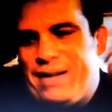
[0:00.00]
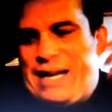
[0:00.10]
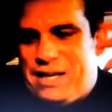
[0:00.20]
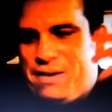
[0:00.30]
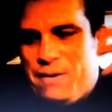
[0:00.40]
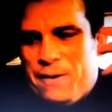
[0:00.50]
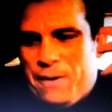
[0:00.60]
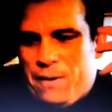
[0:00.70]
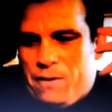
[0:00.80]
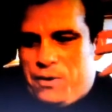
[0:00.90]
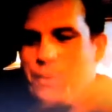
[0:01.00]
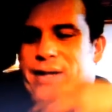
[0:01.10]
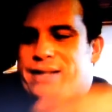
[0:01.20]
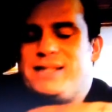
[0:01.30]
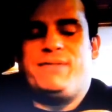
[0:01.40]
like you
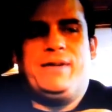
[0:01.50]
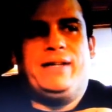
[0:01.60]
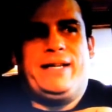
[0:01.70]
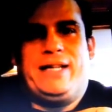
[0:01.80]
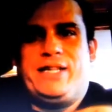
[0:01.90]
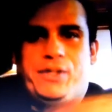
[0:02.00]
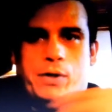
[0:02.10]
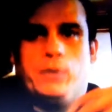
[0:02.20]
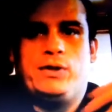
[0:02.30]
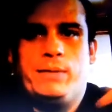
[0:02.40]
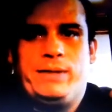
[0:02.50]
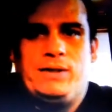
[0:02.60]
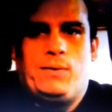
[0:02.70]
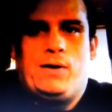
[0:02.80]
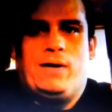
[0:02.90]
get this feeling that you know
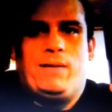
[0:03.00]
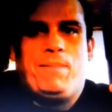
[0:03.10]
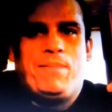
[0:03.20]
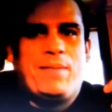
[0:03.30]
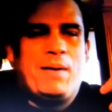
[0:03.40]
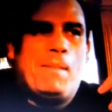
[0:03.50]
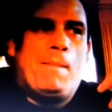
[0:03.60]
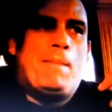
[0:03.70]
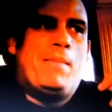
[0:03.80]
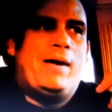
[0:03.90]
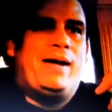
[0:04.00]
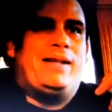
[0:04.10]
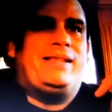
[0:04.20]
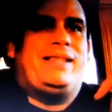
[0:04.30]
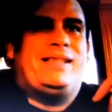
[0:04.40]
something's wrong, but
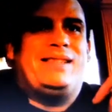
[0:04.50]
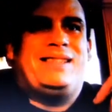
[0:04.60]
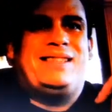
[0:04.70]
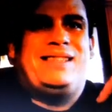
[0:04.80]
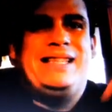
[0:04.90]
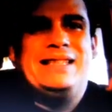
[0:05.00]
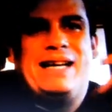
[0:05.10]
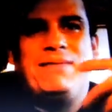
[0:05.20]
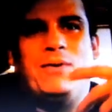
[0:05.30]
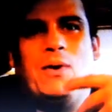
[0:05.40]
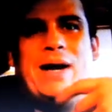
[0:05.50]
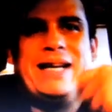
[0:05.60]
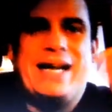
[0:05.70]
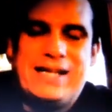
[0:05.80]
things like fluoride